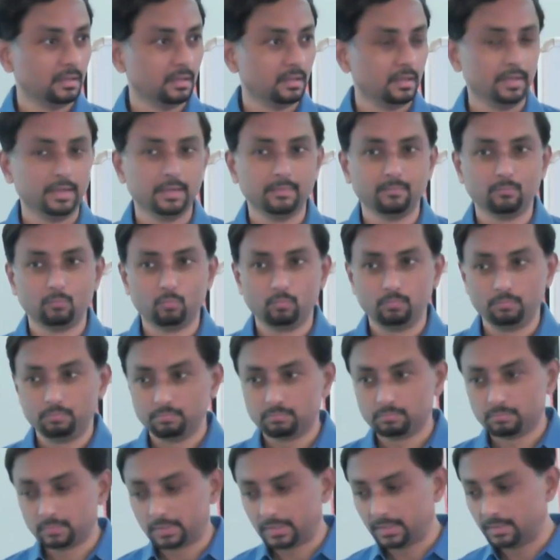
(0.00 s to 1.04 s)
I
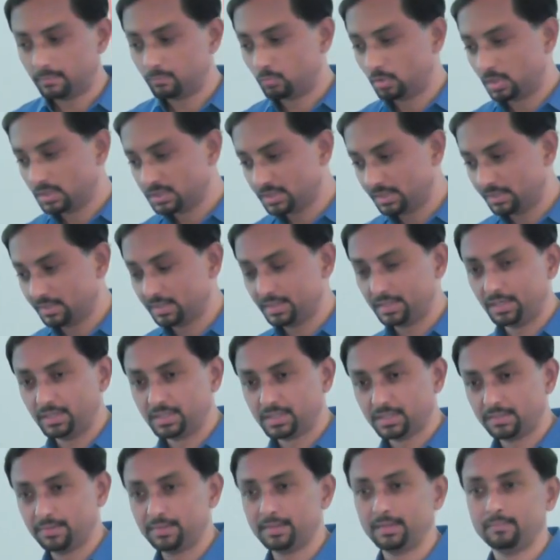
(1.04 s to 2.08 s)
am washing the
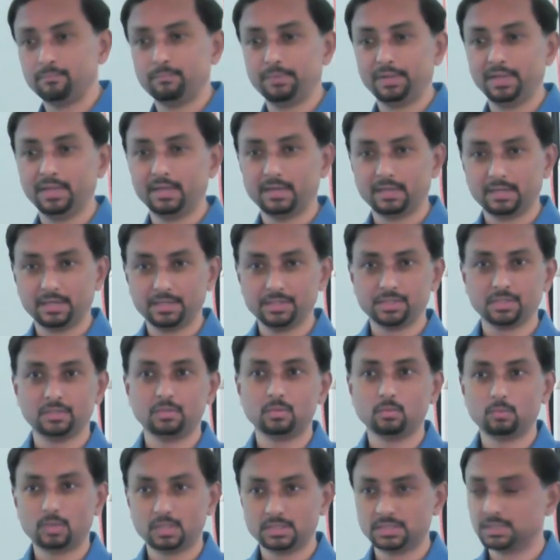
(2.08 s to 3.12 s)
dishes, I am paying attention
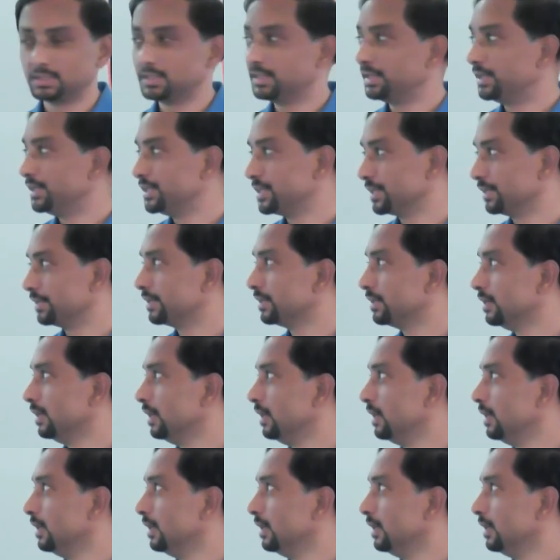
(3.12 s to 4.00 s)
to washing the dishes.